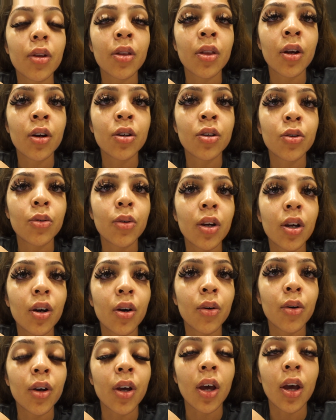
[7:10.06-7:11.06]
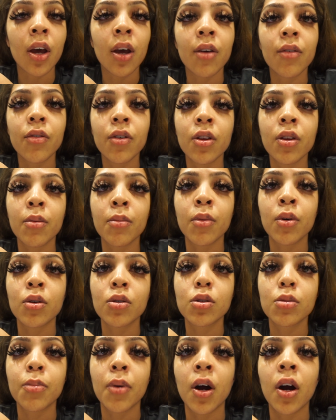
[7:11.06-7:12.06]
they're doing okay for the
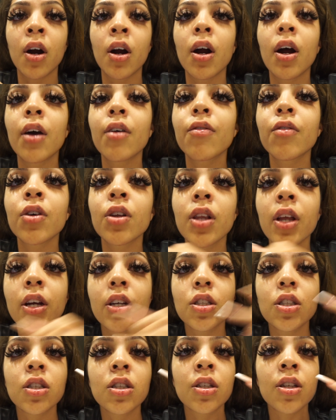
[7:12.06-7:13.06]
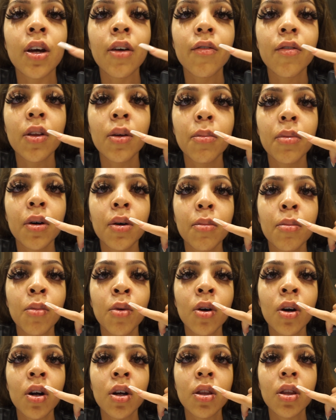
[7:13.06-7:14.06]
most part. I feel like she definitely put
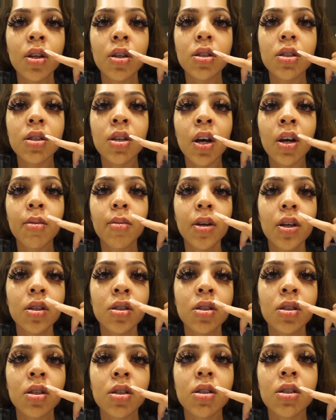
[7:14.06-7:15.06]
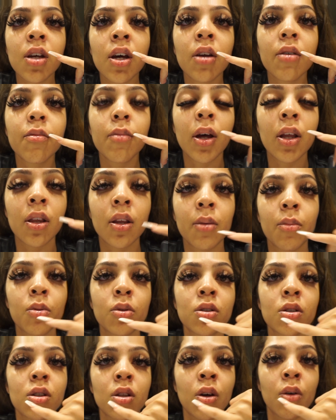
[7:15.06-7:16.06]
more on this side because this side of my lip
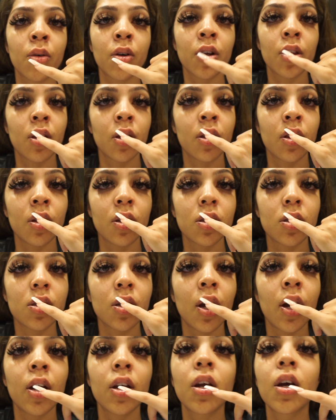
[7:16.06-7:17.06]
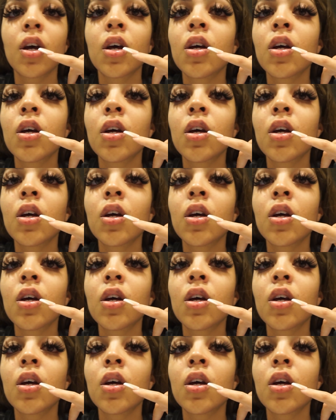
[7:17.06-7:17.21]
was lower than this side.